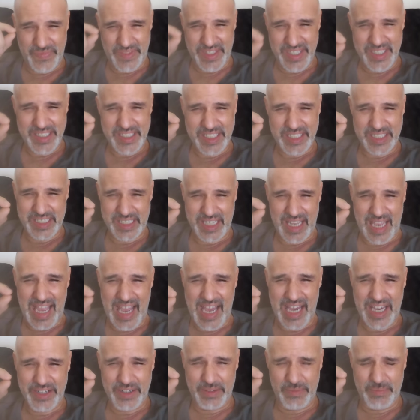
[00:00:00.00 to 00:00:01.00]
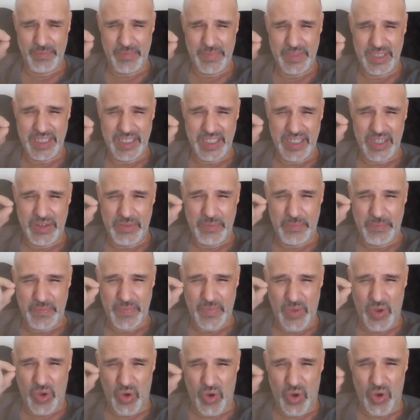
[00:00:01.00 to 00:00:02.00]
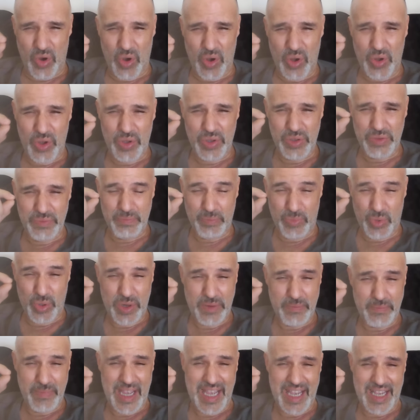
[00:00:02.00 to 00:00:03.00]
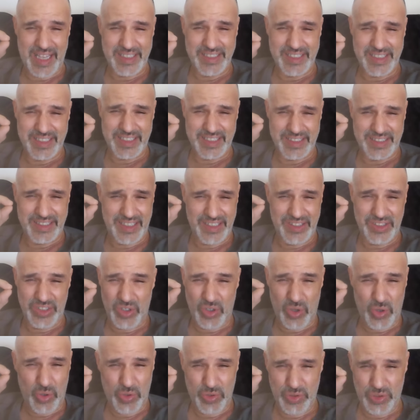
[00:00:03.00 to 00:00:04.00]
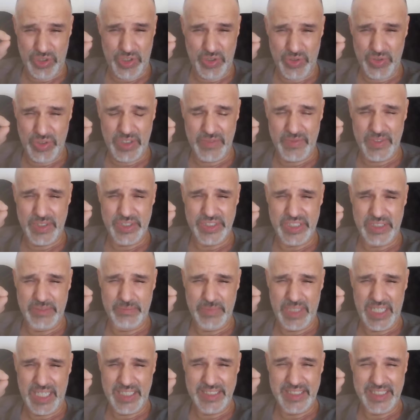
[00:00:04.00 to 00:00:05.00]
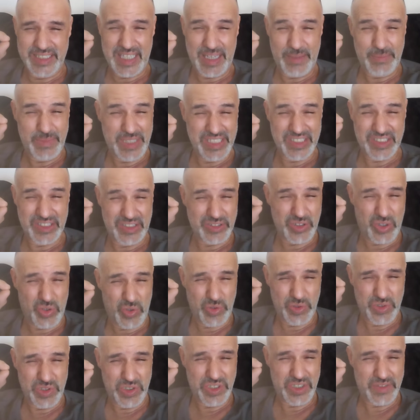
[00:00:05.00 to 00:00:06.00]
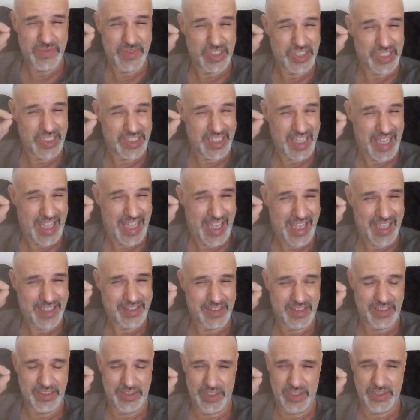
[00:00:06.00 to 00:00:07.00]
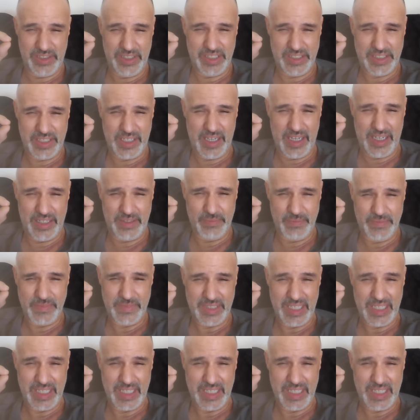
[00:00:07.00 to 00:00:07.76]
this atom all more mass than the whole universe combined, then that means that the whole universe is acting on this atom